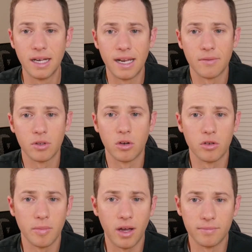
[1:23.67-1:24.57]
I never learned
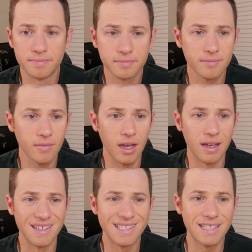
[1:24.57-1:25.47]
about
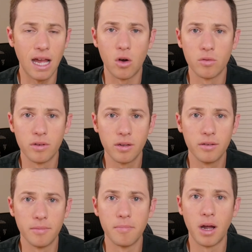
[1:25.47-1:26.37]
sound
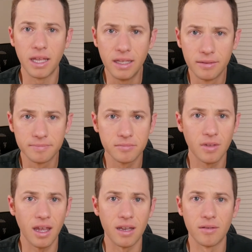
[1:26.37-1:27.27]
money
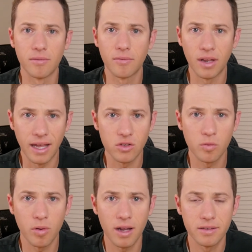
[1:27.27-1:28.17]
and financial
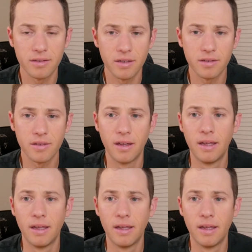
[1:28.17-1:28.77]
practices.